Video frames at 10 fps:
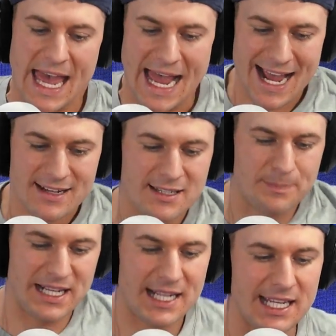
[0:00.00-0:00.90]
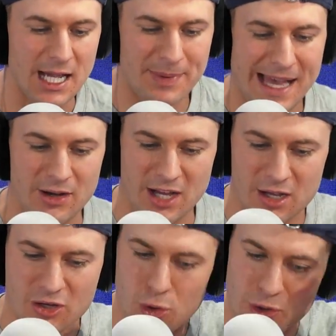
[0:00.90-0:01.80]
Ask Billie about
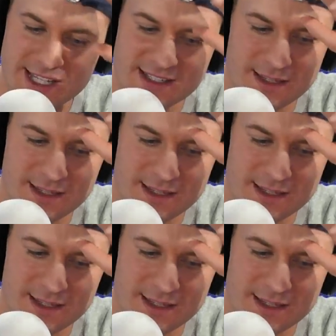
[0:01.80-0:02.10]
her coins